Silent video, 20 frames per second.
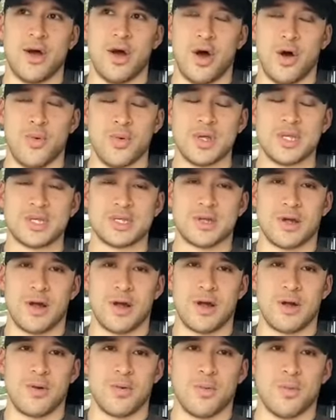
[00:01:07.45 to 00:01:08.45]
Always
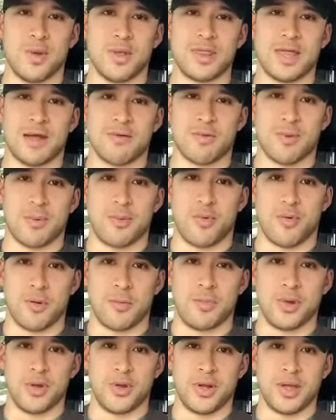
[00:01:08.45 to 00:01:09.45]
start with that rapport
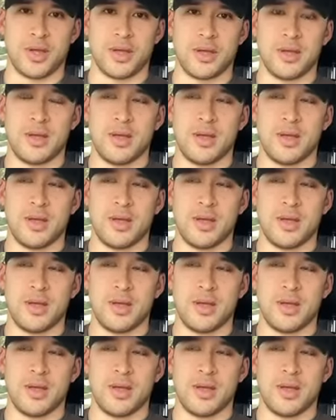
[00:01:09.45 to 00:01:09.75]
building